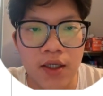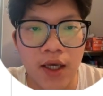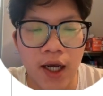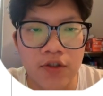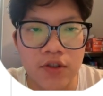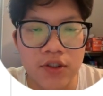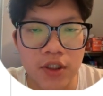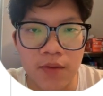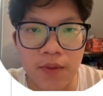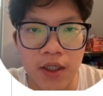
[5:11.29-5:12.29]
address
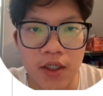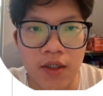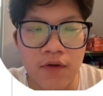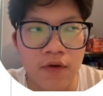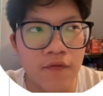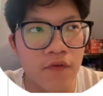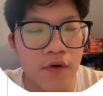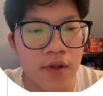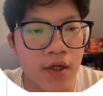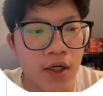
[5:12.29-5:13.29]
in the beginning
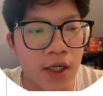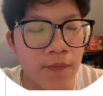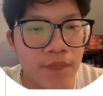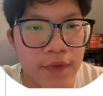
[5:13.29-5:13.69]
for the